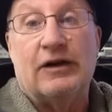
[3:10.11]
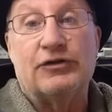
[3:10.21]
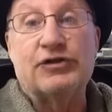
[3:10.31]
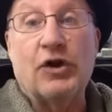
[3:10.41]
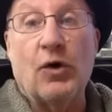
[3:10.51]

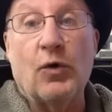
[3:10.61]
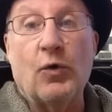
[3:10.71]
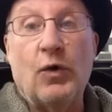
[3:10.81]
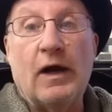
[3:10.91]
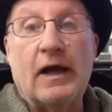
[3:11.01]

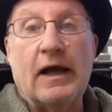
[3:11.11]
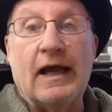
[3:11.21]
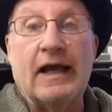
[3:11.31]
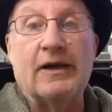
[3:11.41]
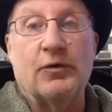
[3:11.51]
So,
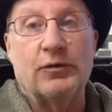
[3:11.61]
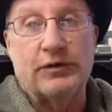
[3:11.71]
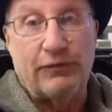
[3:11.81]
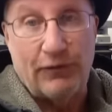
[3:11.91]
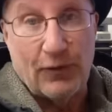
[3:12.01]
and it
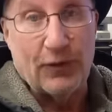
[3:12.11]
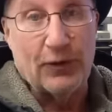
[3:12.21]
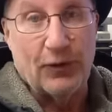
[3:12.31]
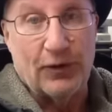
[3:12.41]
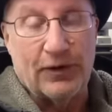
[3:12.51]
was a
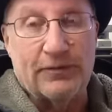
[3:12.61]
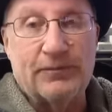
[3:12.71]
foreign order.